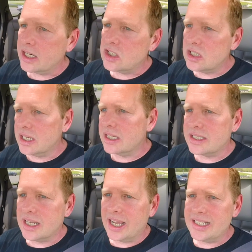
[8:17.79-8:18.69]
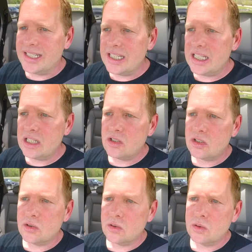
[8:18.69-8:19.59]
Actually, like I said, I need
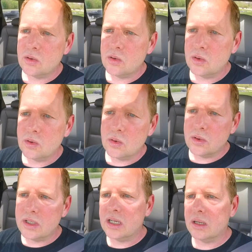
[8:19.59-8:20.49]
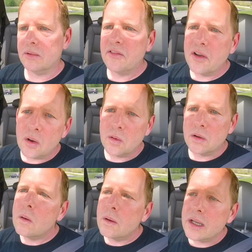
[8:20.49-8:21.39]
to get on my phone
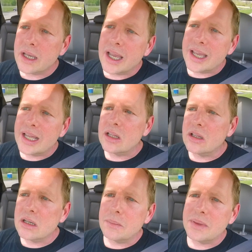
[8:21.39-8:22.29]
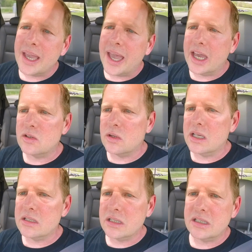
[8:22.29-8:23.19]
real quick and look up the
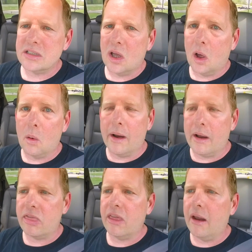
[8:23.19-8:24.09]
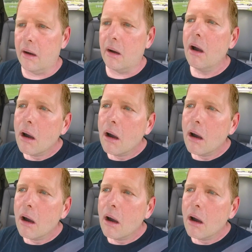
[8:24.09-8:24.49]
address because it's all right there.